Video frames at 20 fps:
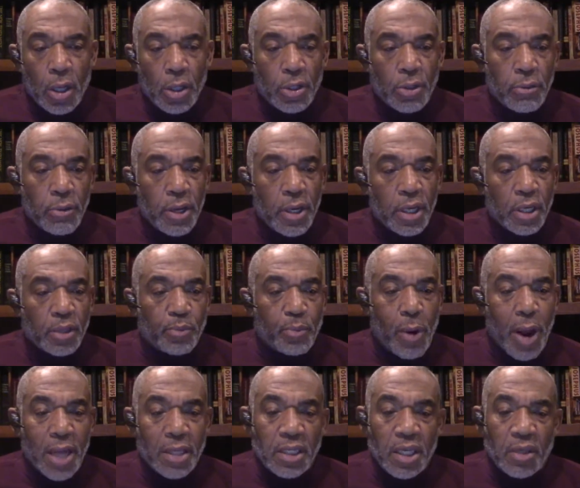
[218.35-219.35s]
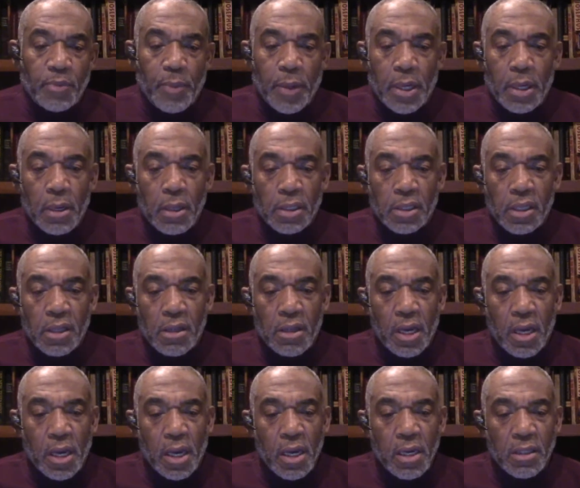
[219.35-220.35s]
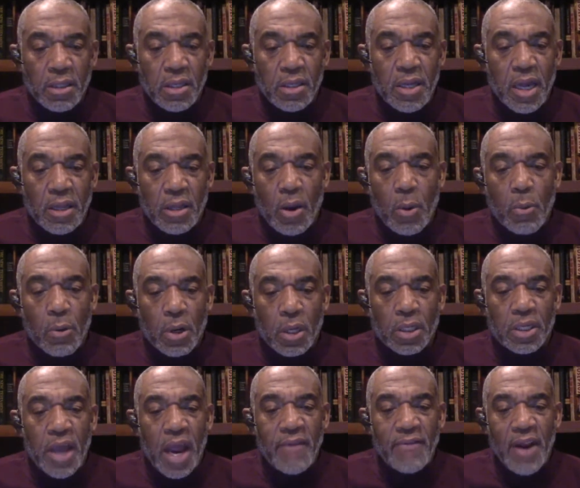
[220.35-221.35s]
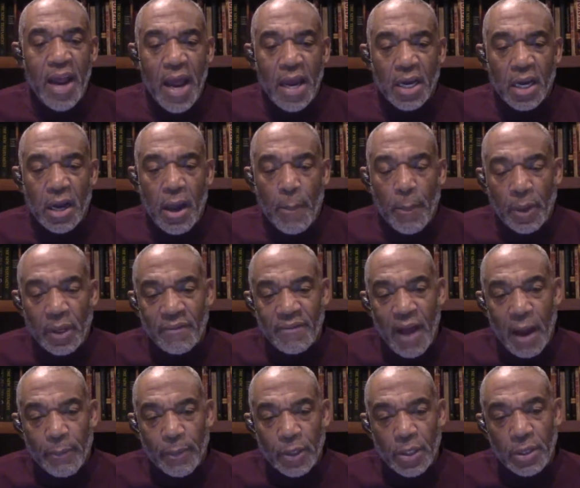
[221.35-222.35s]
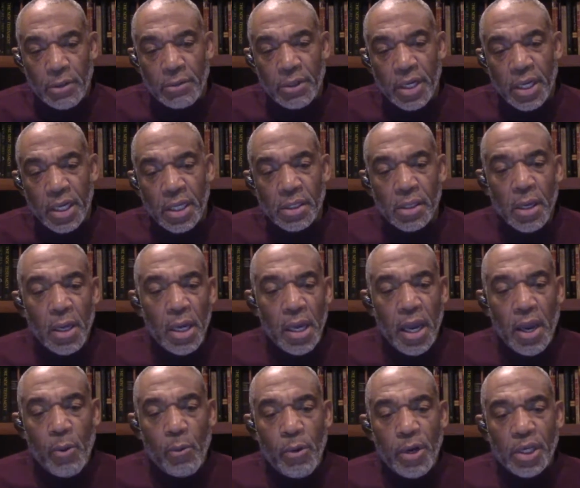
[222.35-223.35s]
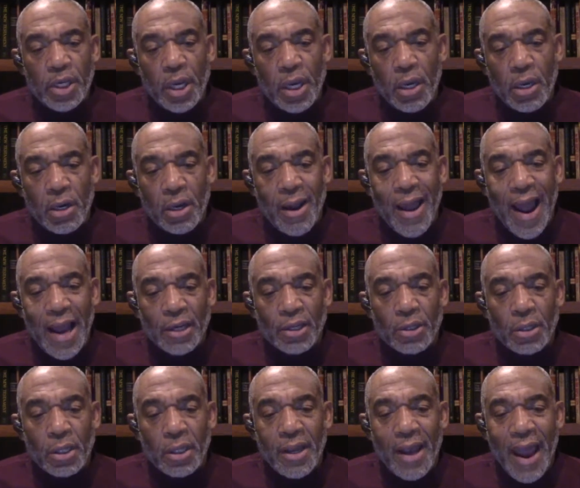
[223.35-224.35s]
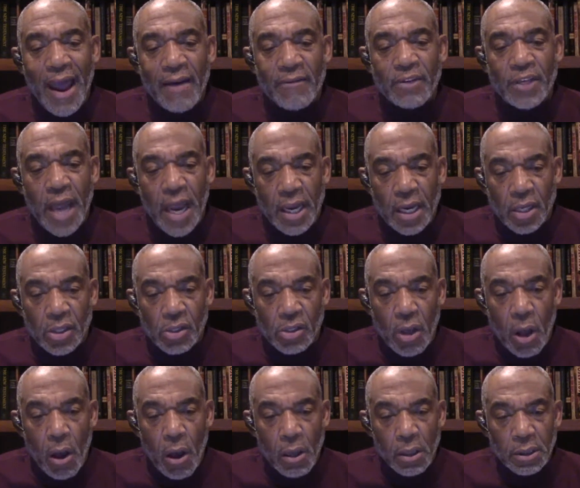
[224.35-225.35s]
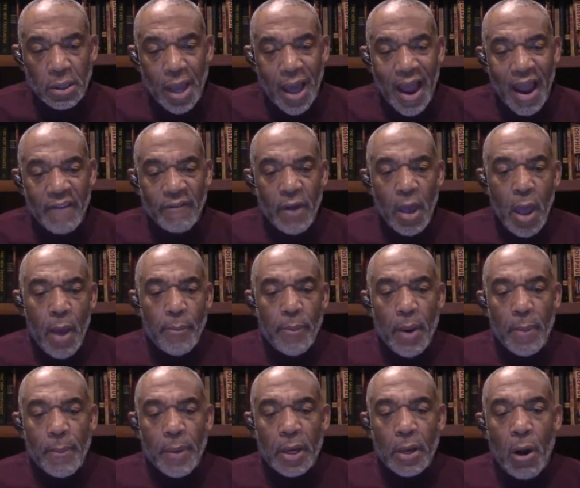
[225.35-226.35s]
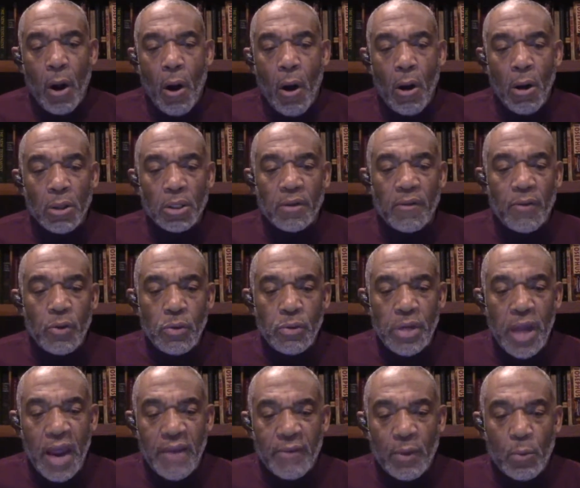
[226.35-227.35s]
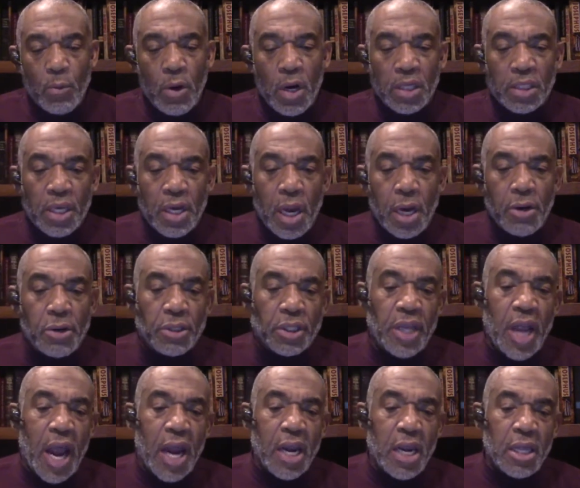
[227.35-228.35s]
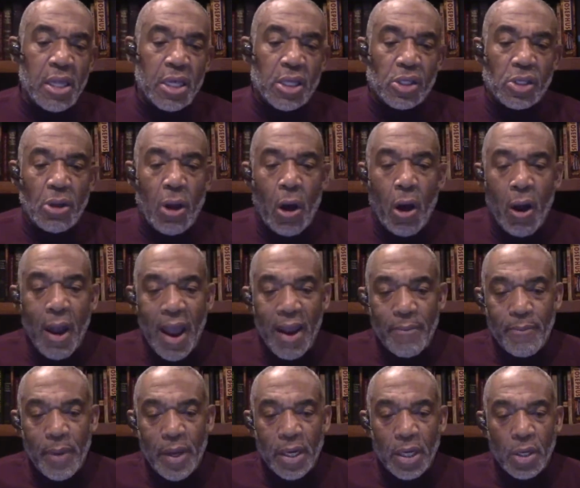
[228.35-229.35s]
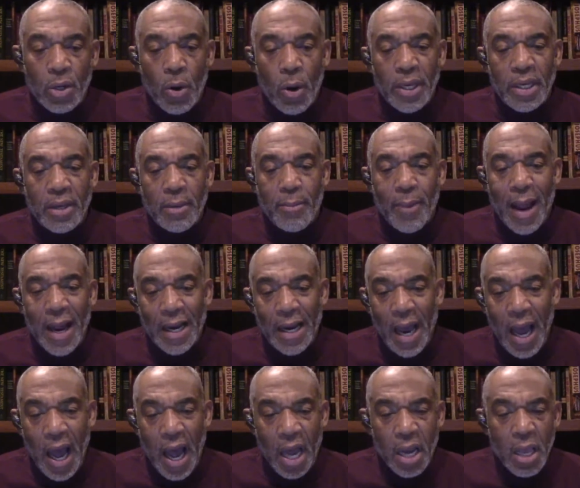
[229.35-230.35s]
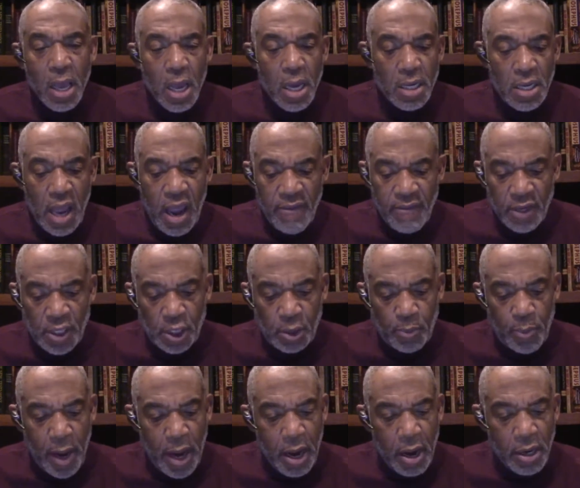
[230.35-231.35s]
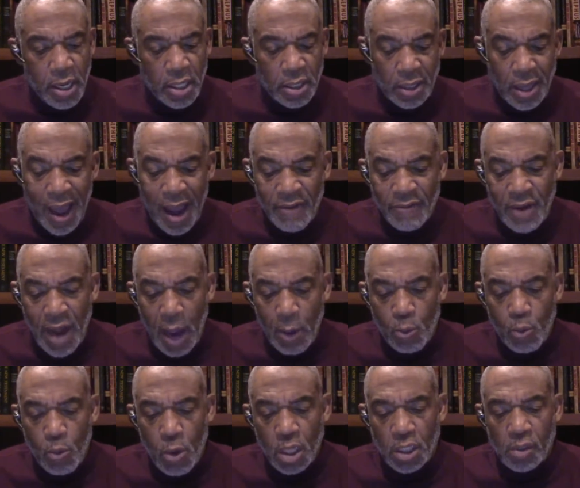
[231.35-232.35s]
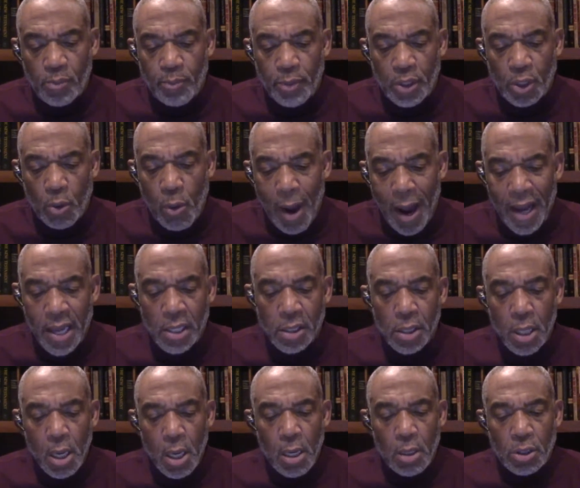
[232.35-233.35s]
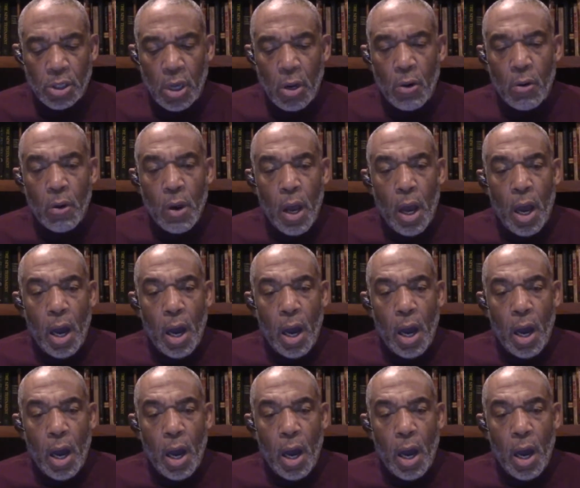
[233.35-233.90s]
during this process, because the thing is that David had a couple of opportunities in which he could actually have taken Saul's life, but because of who David was and understanding that Saul had been anointed by God, David spared his life not once but twice. So